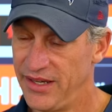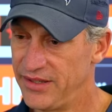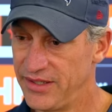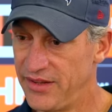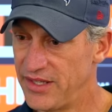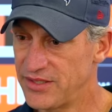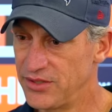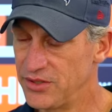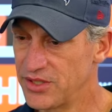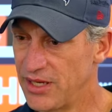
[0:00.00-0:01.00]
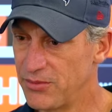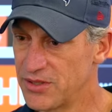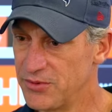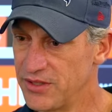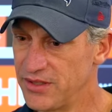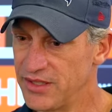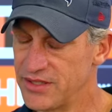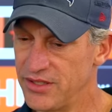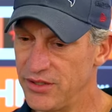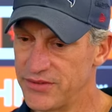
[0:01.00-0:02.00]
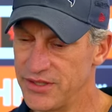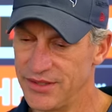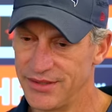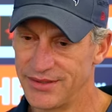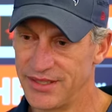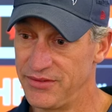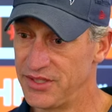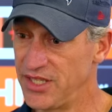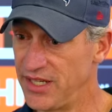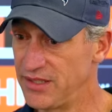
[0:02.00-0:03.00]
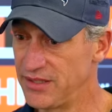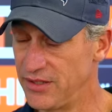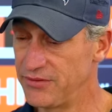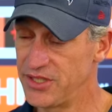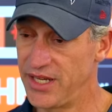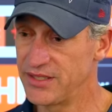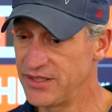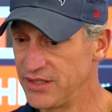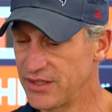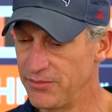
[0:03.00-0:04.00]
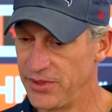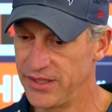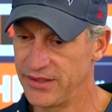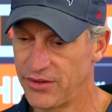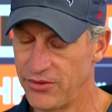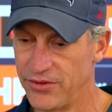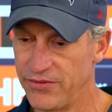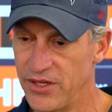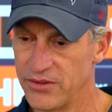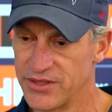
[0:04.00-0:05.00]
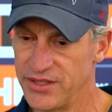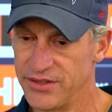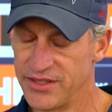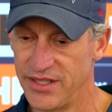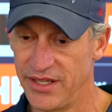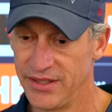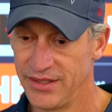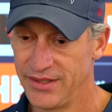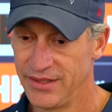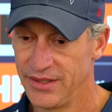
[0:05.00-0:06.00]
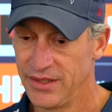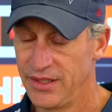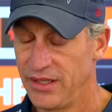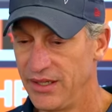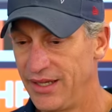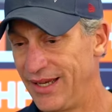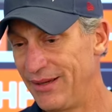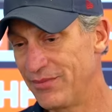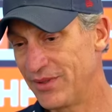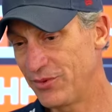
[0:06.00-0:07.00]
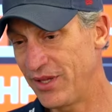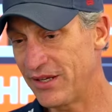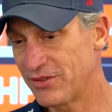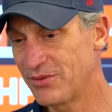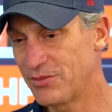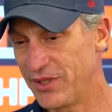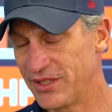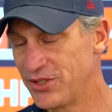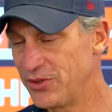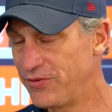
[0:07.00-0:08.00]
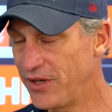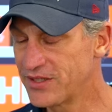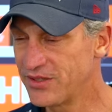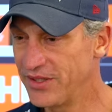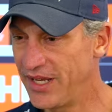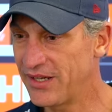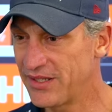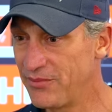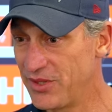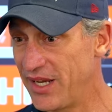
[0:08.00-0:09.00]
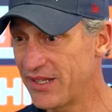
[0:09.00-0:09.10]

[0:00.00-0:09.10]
you know, that's a huge accomplishment in itself to give yourself a chance to compete through the final series. So without being too focused on the outcome